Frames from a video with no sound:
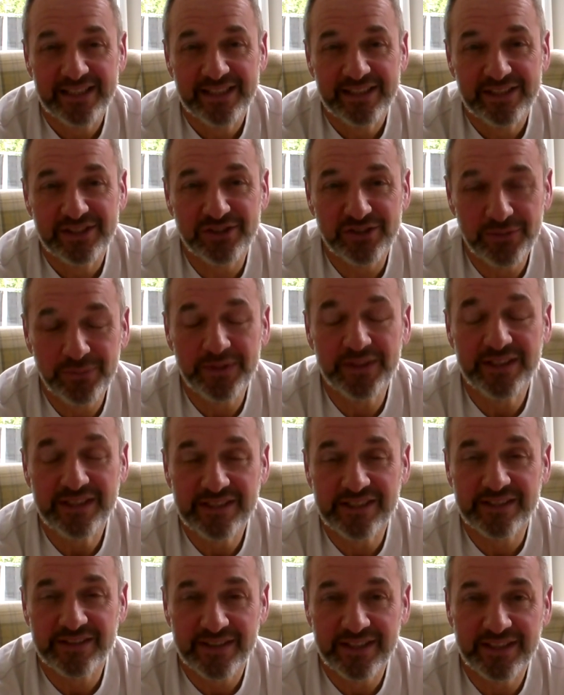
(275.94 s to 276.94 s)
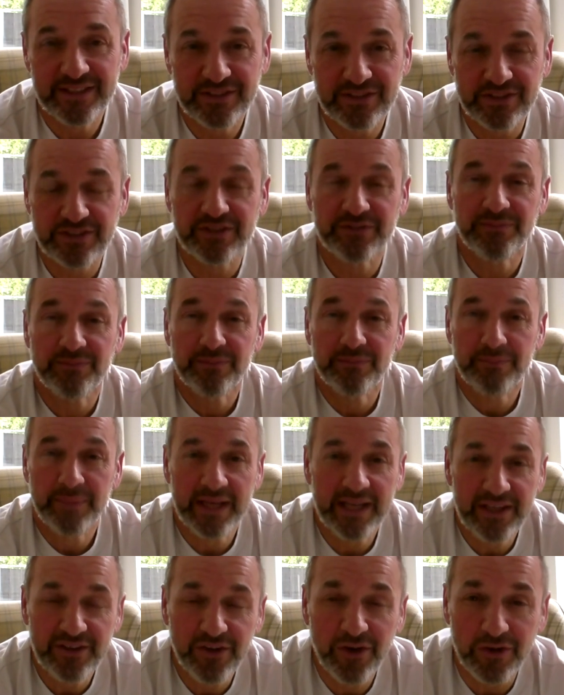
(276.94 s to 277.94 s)
Some of these things
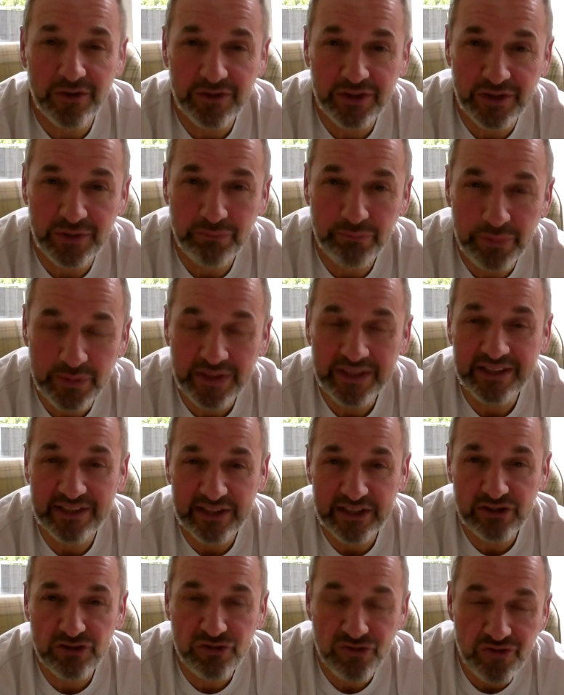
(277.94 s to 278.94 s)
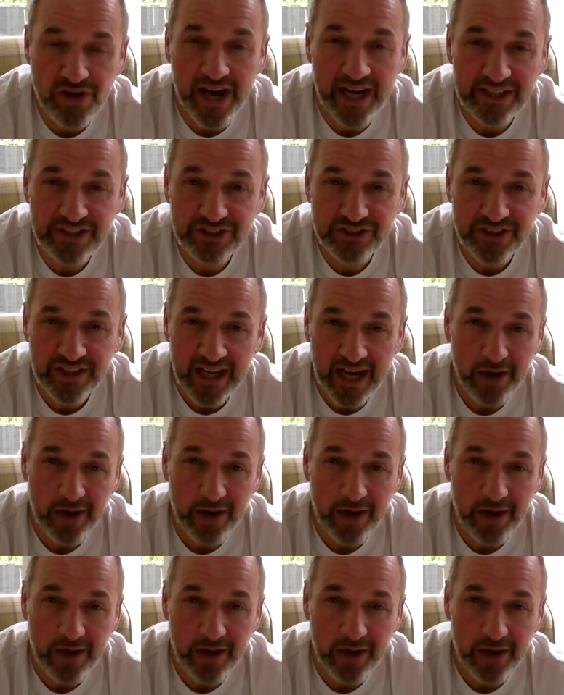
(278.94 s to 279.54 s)
may not completely crash.